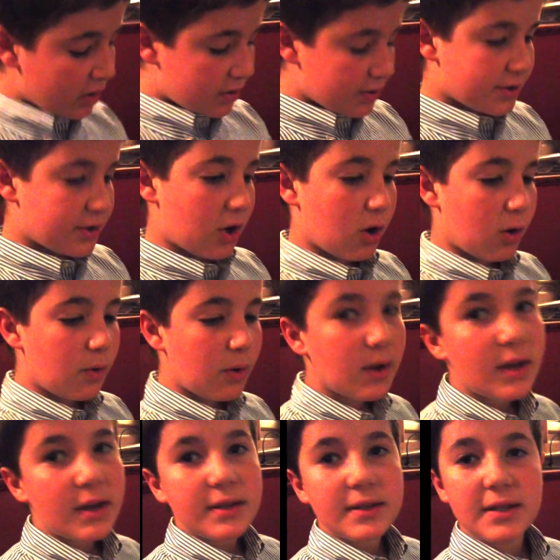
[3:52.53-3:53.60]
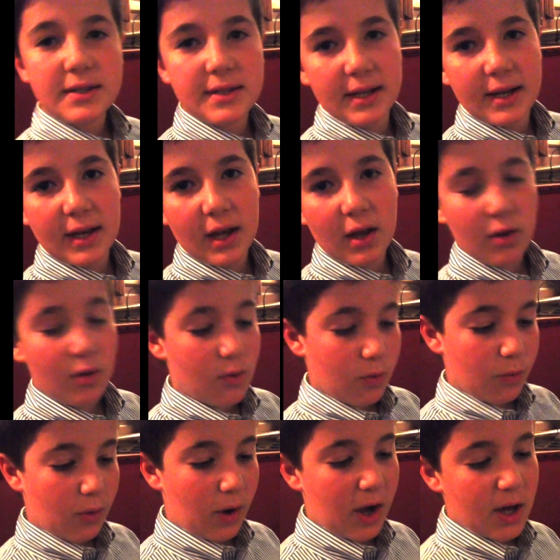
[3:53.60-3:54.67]
So today
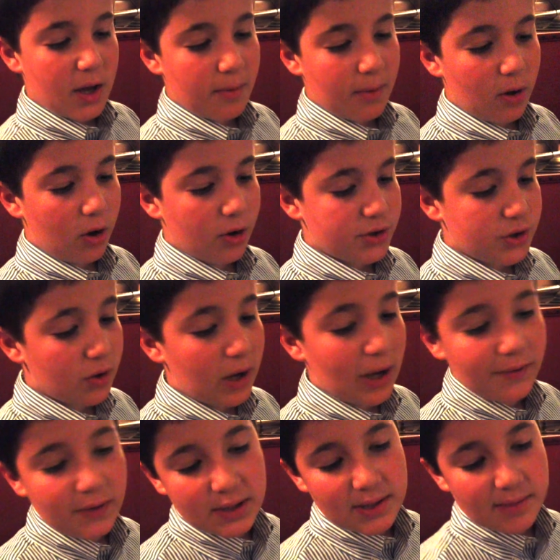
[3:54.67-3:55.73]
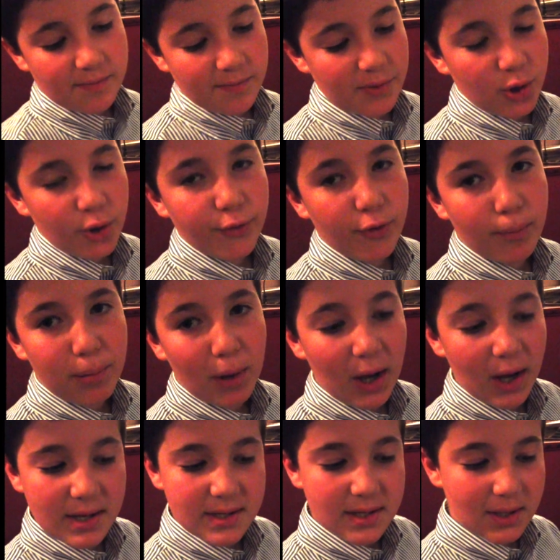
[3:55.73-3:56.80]
I'm also having some beautiful
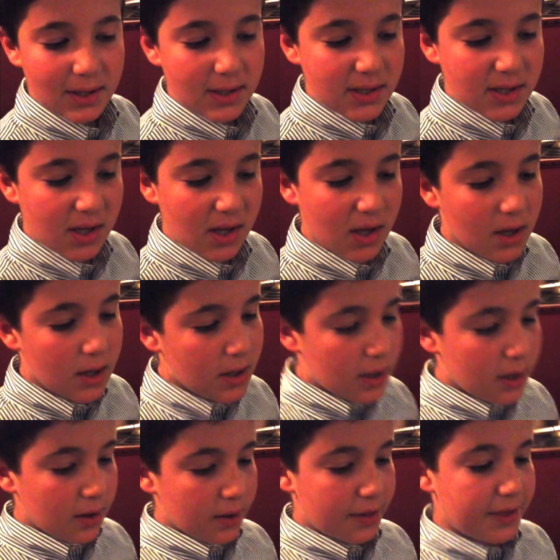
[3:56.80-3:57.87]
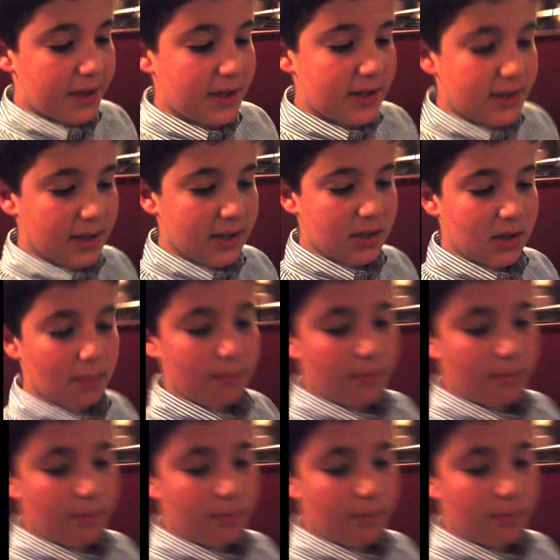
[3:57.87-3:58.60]
pastas. This is the